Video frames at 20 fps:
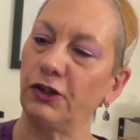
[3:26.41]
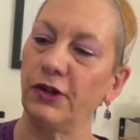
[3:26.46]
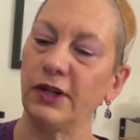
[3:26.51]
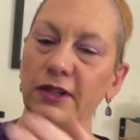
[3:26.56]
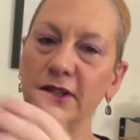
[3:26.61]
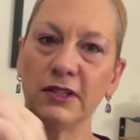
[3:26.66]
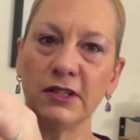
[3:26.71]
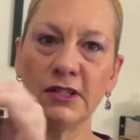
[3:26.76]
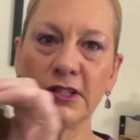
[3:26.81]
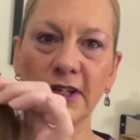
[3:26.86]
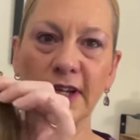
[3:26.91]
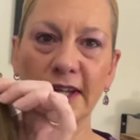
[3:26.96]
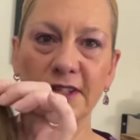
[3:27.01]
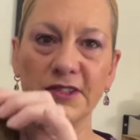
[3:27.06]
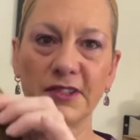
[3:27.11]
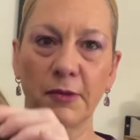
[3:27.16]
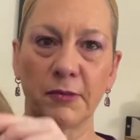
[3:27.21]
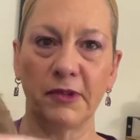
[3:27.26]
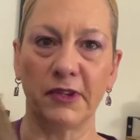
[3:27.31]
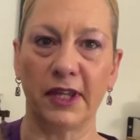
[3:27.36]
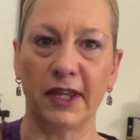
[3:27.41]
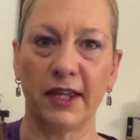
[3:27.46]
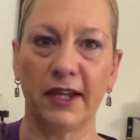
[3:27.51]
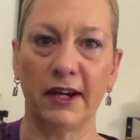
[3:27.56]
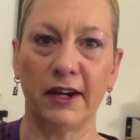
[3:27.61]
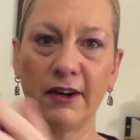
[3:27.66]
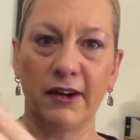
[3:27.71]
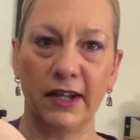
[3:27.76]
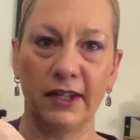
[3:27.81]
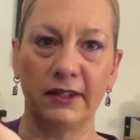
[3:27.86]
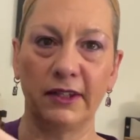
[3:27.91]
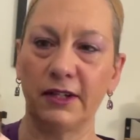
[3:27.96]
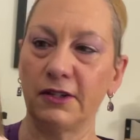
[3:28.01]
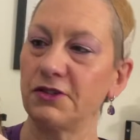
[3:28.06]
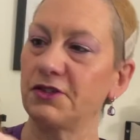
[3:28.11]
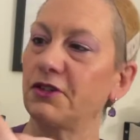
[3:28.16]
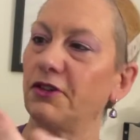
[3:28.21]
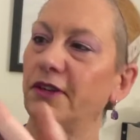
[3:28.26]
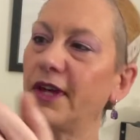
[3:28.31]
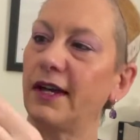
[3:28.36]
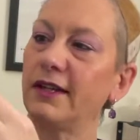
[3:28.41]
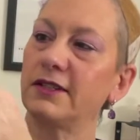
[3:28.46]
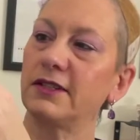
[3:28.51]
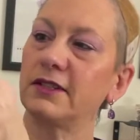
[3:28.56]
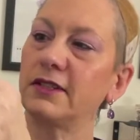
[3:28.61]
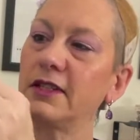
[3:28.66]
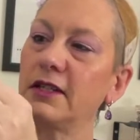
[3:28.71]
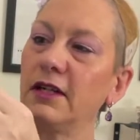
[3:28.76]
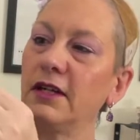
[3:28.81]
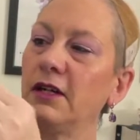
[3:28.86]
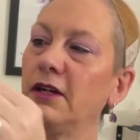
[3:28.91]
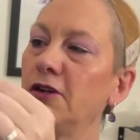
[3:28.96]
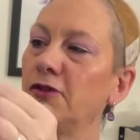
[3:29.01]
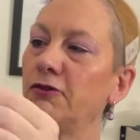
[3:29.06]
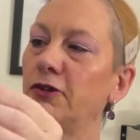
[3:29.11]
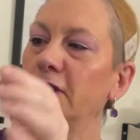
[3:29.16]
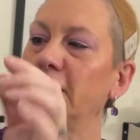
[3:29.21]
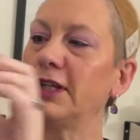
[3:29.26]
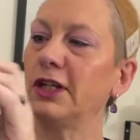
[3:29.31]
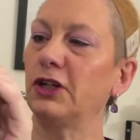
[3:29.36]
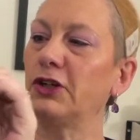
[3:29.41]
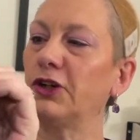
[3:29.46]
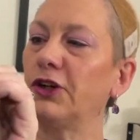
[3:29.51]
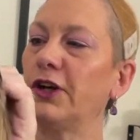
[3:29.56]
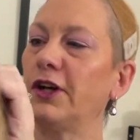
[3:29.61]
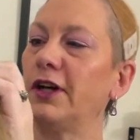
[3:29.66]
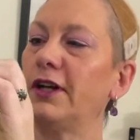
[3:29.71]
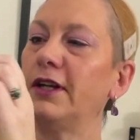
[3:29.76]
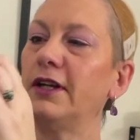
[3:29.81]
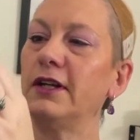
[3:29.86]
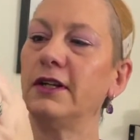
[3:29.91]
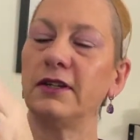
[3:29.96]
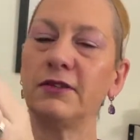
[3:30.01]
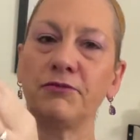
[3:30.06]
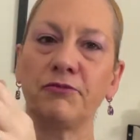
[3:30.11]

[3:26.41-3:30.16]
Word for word: And you got some of the hair in there, so that's really good.